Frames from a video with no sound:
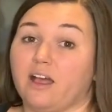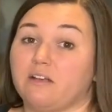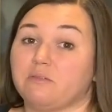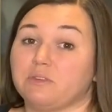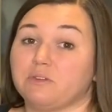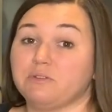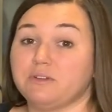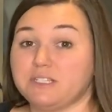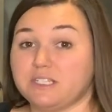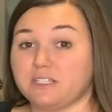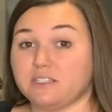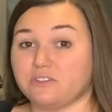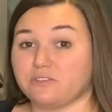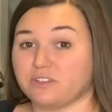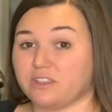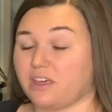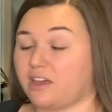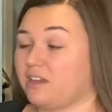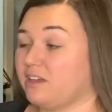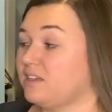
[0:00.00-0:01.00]
The reasons
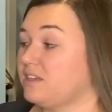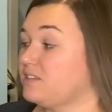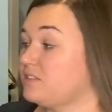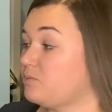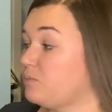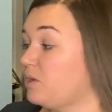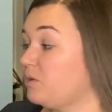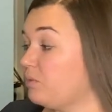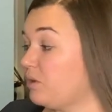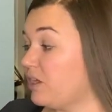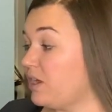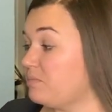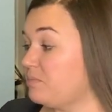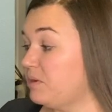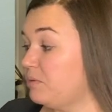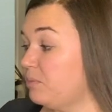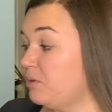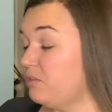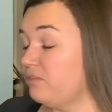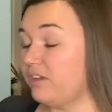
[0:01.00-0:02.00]
for that is when we're up
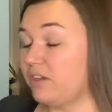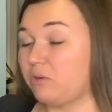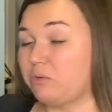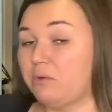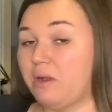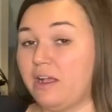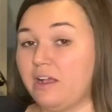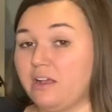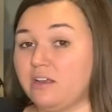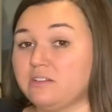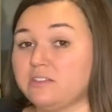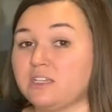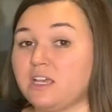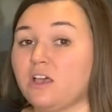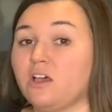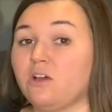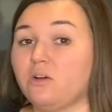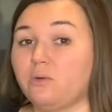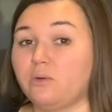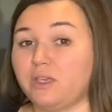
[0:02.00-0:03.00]
and moving around,
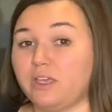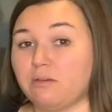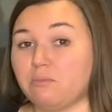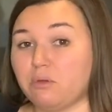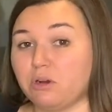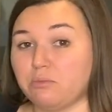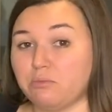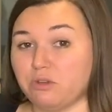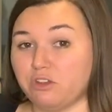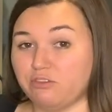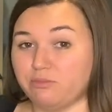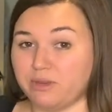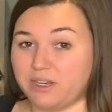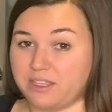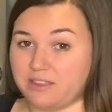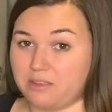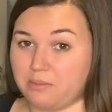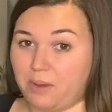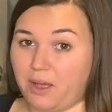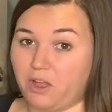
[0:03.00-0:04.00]
we get more movement
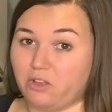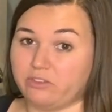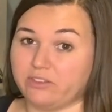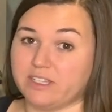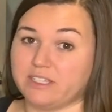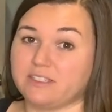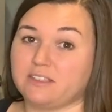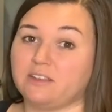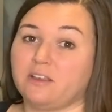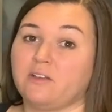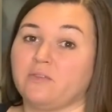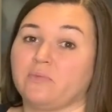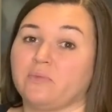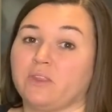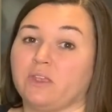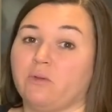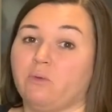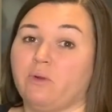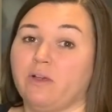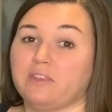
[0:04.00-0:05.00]
in the pelvis.
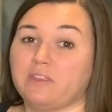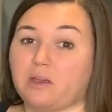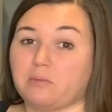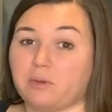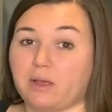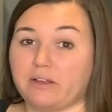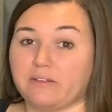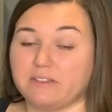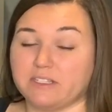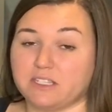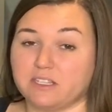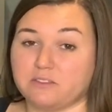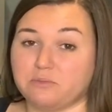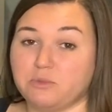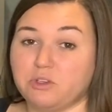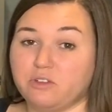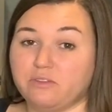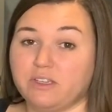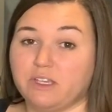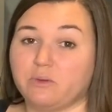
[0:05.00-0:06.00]
When that pelvis is
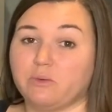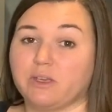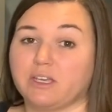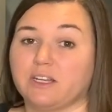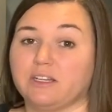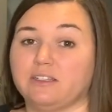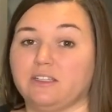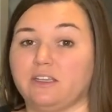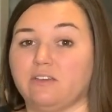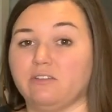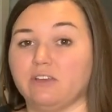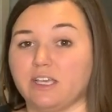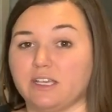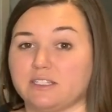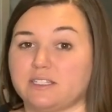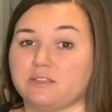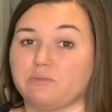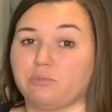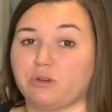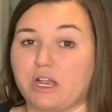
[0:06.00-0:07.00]
moving, we can
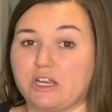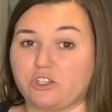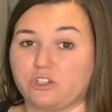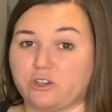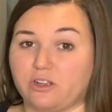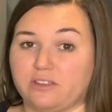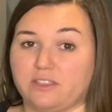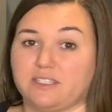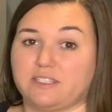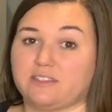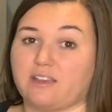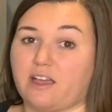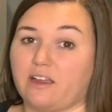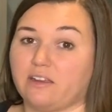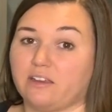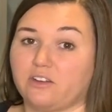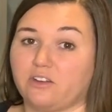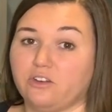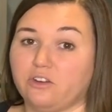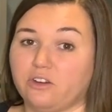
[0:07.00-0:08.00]
alleviate some pressure on the
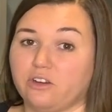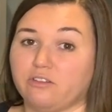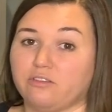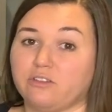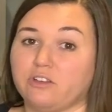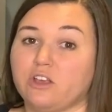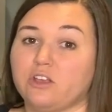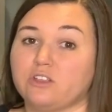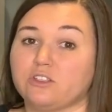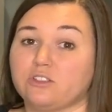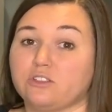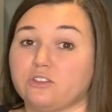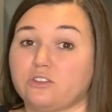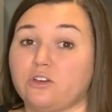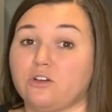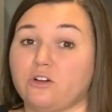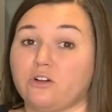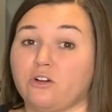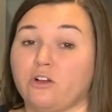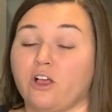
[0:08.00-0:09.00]
sciatic nerve.
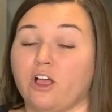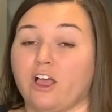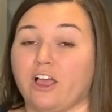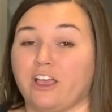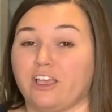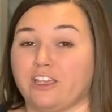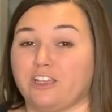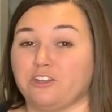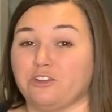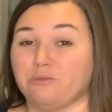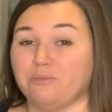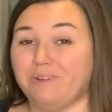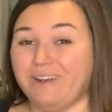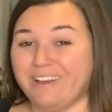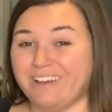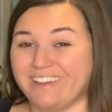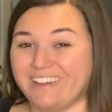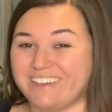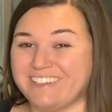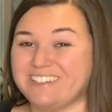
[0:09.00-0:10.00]
So in your
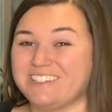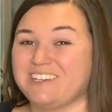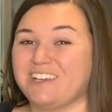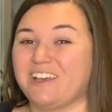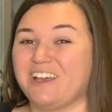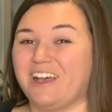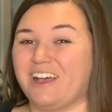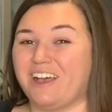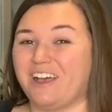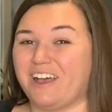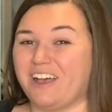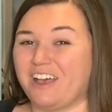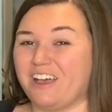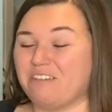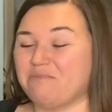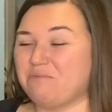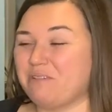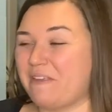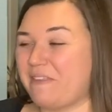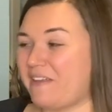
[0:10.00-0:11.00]
mind,
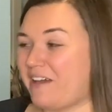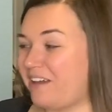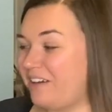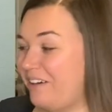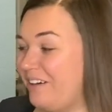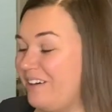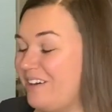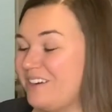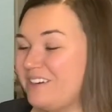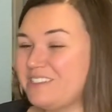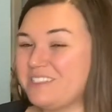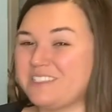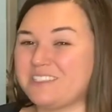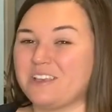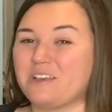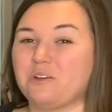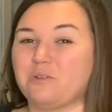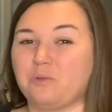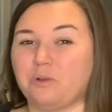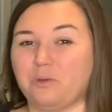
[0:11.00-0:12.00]
when that hurts,
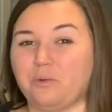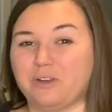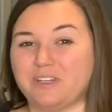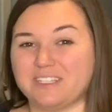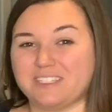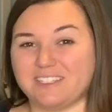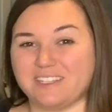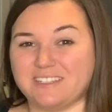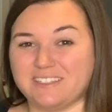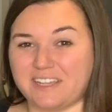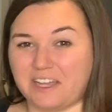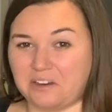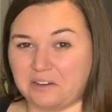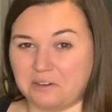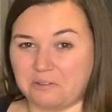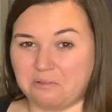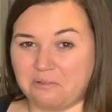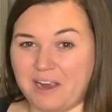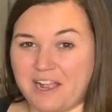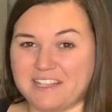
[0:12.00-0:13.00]
we want to sit down
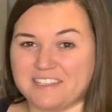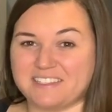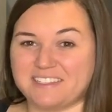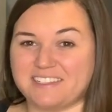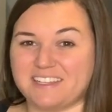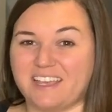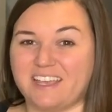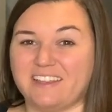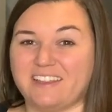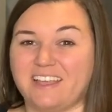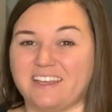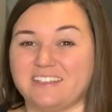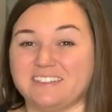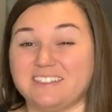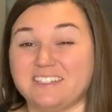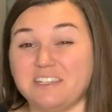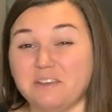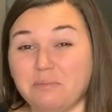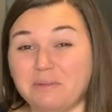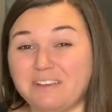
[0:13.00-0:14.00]
and rest, and
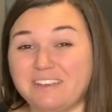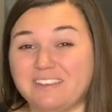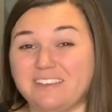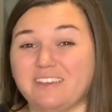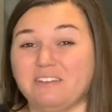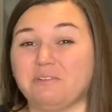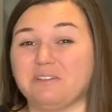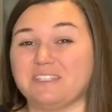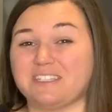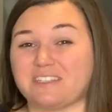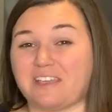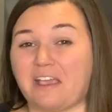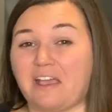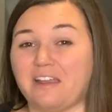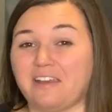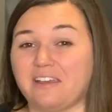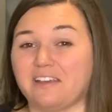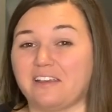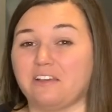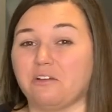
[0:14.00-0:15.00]
that typically with
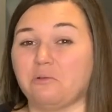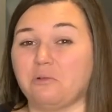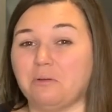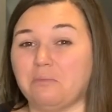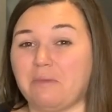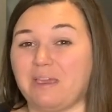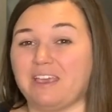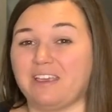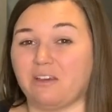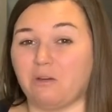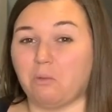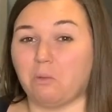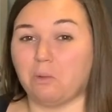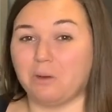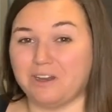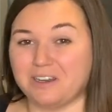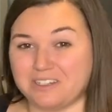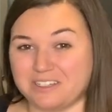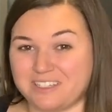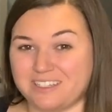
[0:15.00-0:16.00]
sciatica will make it
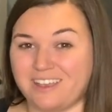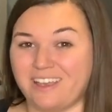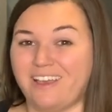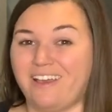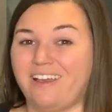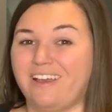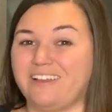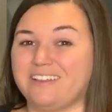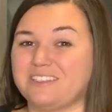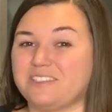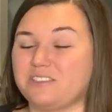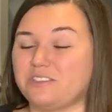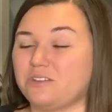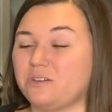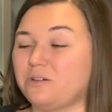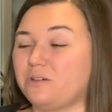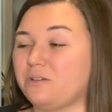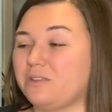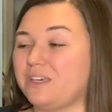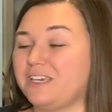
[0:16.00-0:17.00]
worse. And
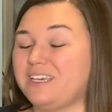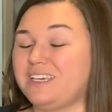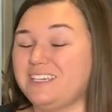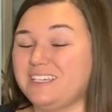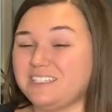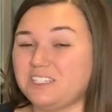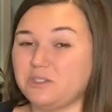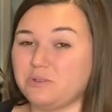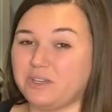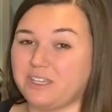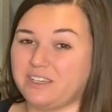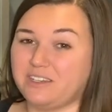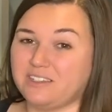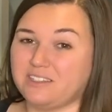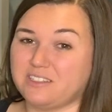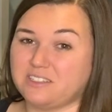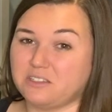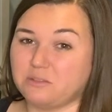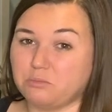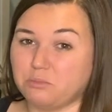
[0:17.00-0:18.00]
so the key to it
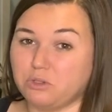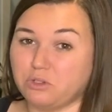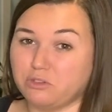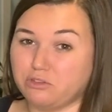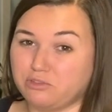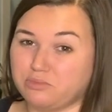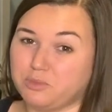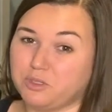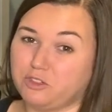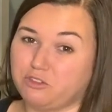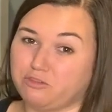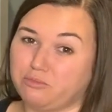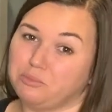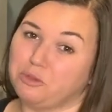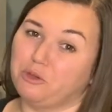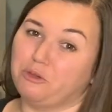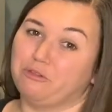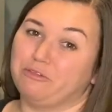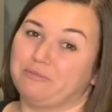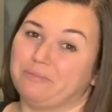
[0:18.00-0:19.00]
is to move, move,
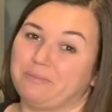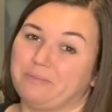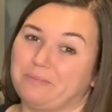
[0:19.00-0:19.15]
move.